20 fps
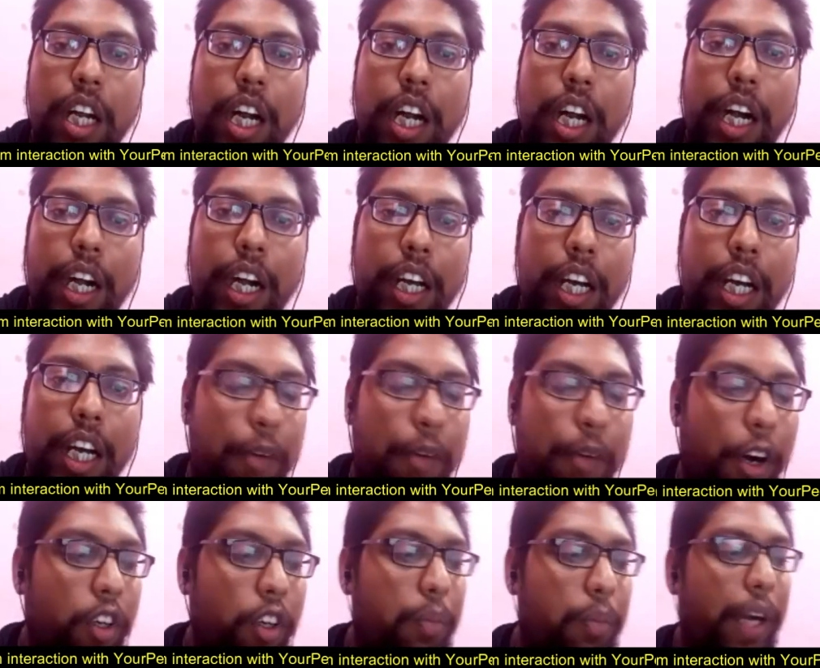and
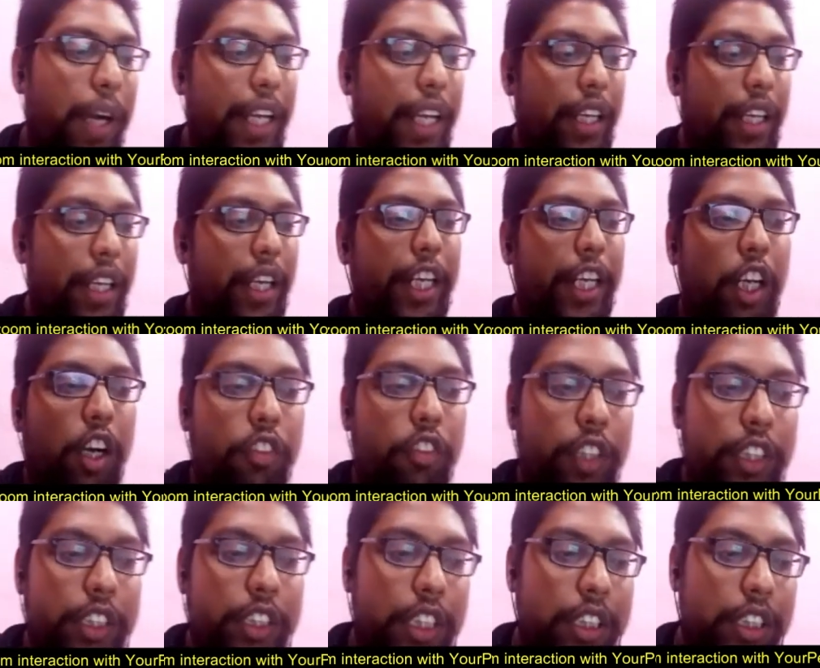about my area of
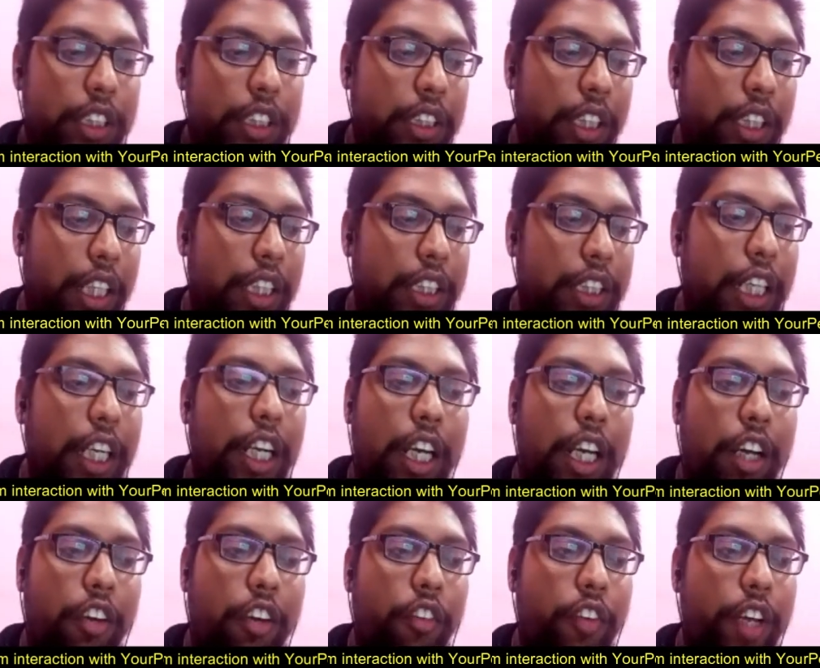research interest and
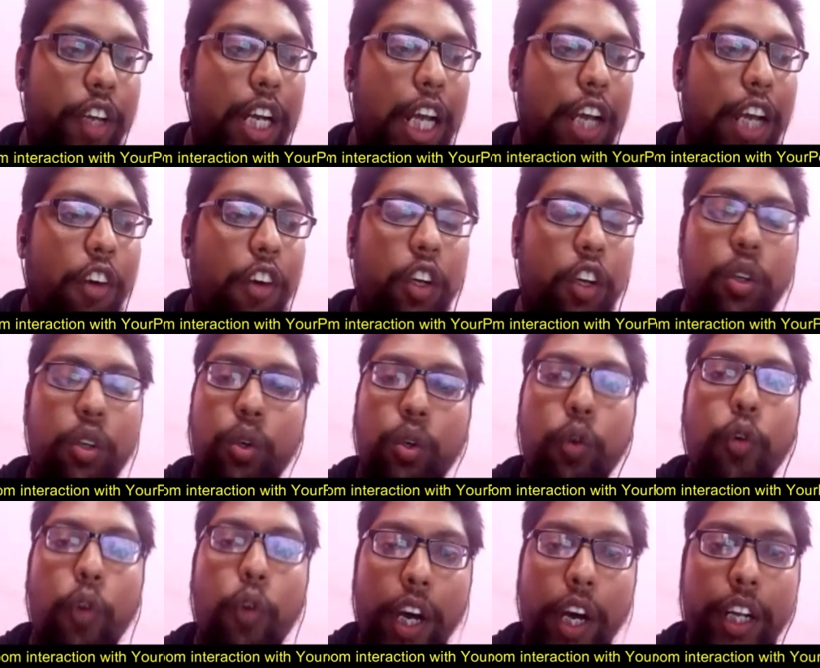where I want to do
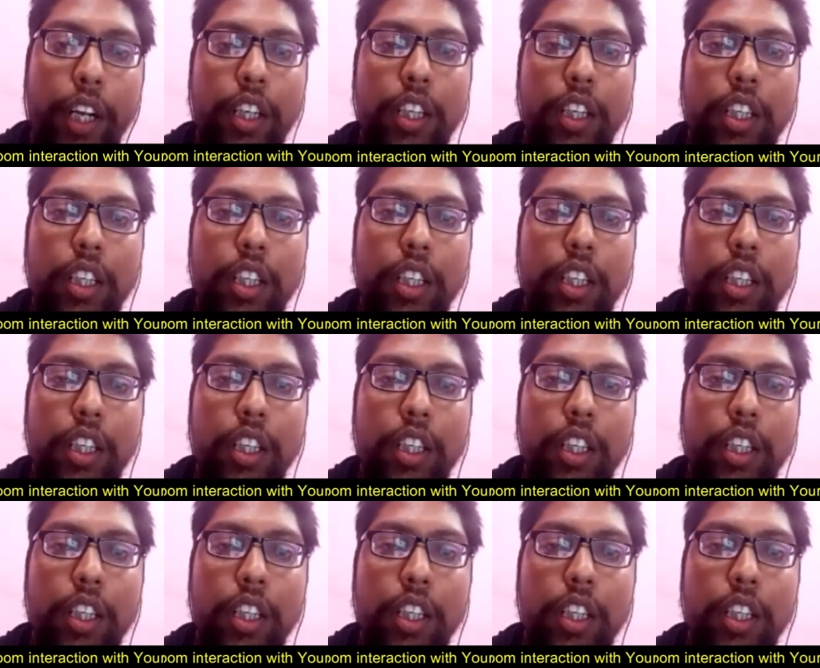work.